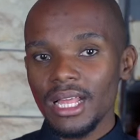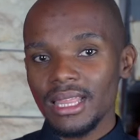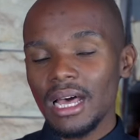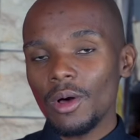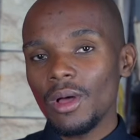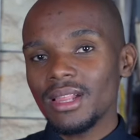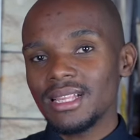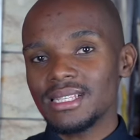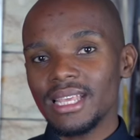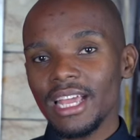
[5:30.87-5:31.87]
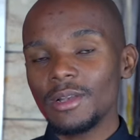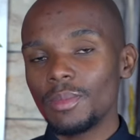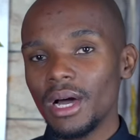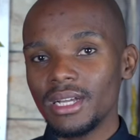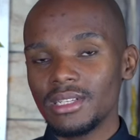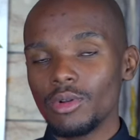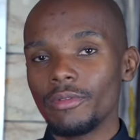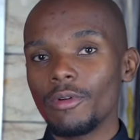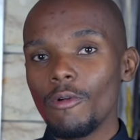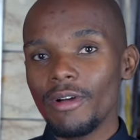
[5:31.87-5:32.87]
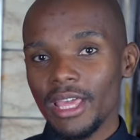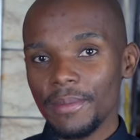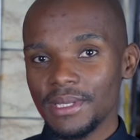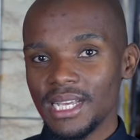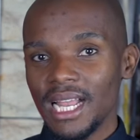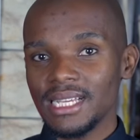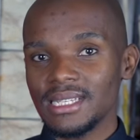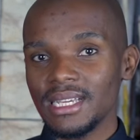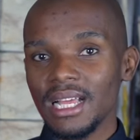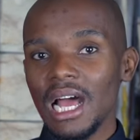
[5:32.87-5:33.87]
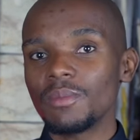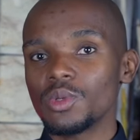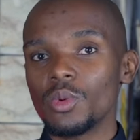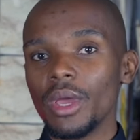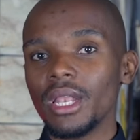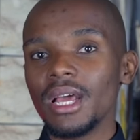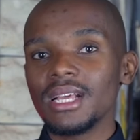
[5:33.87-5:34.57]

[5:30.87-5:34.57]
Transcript: Now, the second part of overcapitalizing comes when